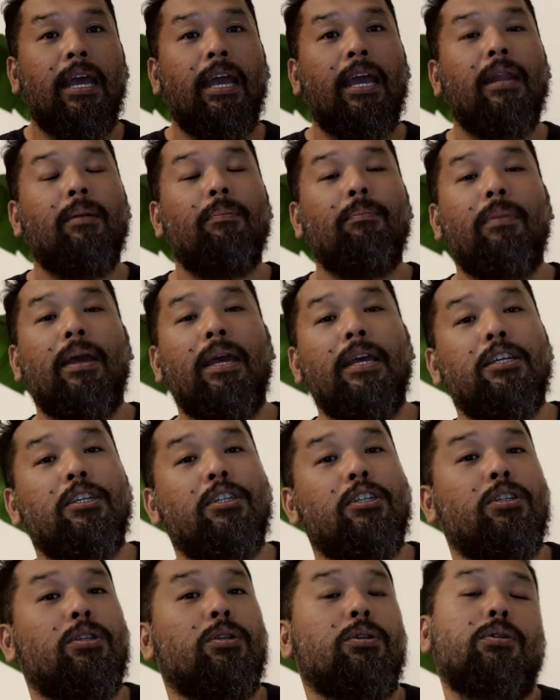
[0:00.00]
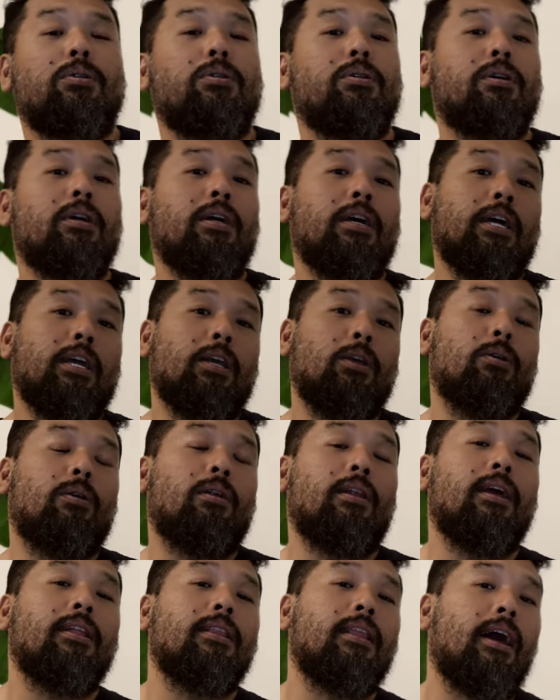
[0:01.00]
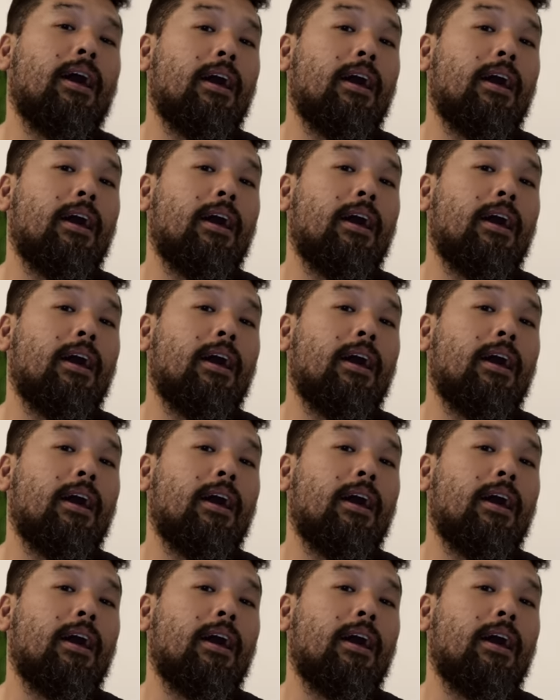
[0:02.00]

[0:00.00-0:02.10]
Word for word: and make sure you let